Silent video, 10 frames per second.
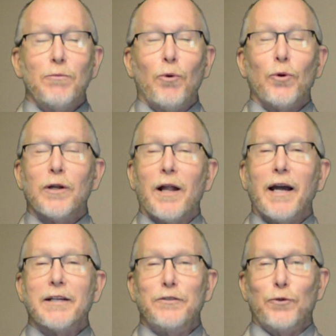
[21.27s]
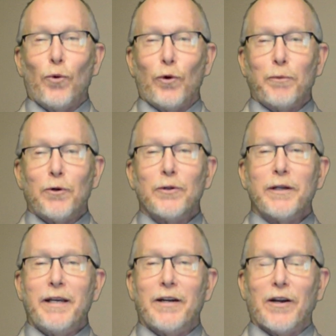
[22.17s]
more like normal
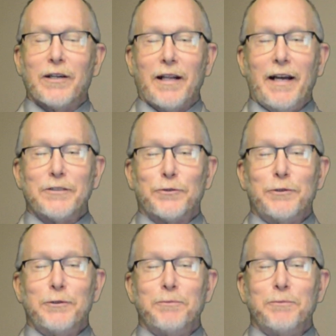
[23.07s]
in our classroom.